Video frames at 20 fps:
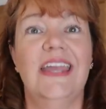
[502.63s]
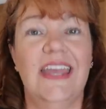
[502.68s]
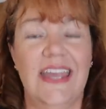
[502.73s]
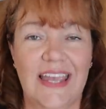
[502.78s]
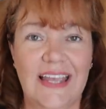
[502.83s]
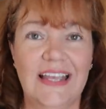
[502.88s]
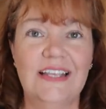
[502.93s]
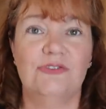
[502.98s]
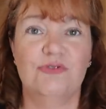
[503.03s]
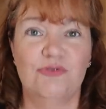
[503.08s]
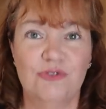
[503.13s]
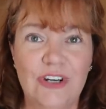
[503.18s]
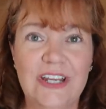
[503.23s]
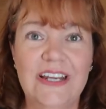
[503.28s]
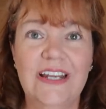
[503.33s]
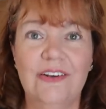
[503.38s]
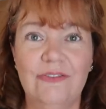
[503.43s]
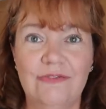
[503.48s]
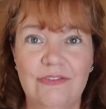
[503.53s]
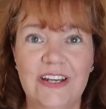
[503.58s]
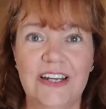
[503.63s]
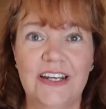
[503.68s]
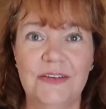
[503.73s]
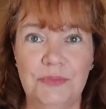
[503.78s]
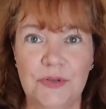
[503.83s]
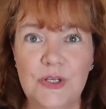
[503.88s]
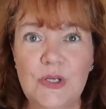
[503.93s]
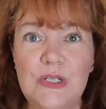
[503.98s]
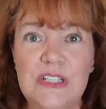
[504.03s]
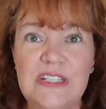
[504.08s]
It is really, really
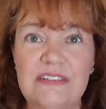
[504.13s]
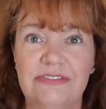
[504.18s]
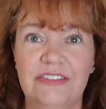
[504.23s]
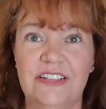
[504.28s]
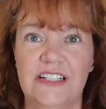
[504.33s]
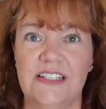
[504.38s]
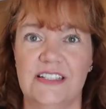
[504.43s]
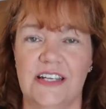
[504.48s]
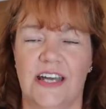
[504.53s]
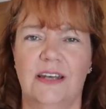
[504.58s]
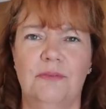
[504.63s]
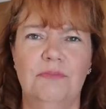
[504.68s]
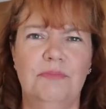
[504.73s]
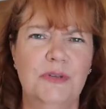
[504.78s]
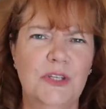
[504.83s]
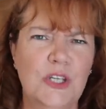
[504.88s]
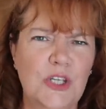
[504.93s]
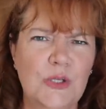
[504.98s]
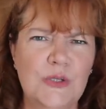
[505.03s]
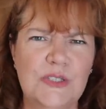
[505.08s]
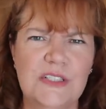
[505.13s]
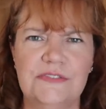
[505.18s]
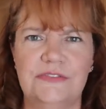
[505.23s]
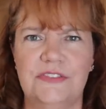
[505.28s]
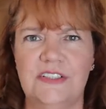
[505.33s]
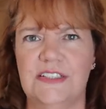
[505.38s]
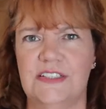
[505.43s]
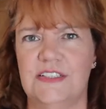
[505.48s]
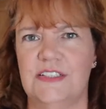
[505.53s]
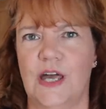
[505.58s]
beautifully done,
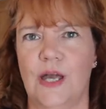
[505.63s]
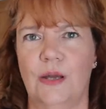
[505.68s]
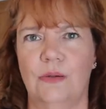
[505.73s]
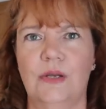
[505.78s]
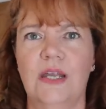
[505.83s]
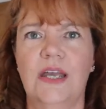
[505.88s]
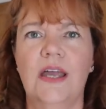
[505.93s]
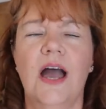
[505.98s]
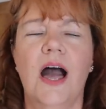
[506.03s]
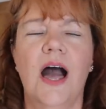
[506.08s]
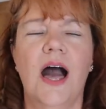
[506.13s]
beautifully sewn.